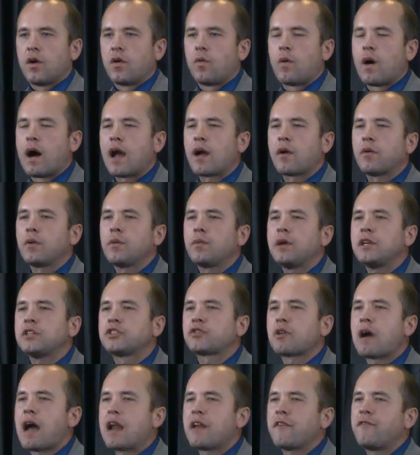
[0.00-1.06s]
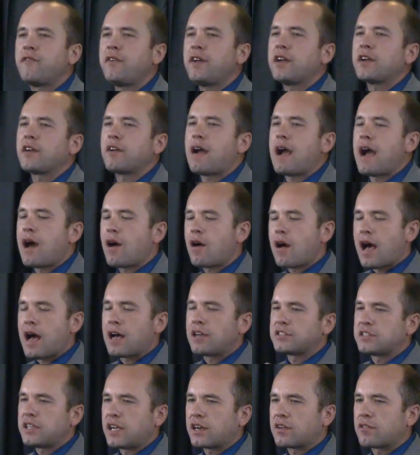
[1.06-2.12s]
Why would we try to figure out
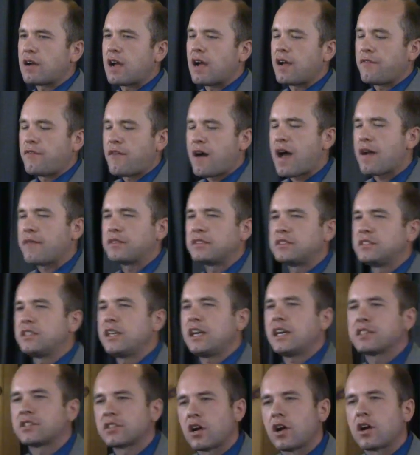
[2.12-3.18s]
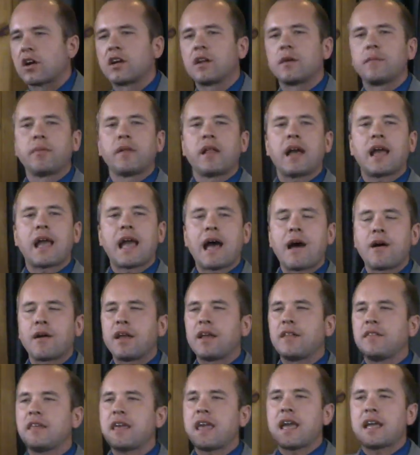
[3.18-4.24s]
how Zechariah 5 and 6 are going to play out
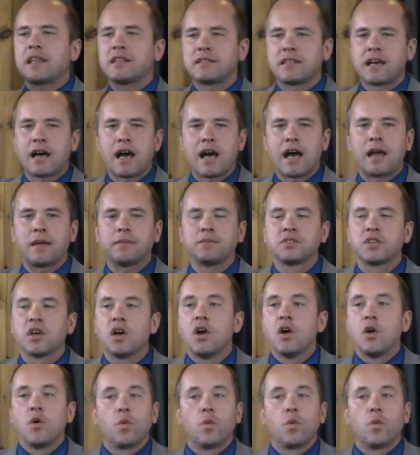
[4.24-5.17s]
in the end times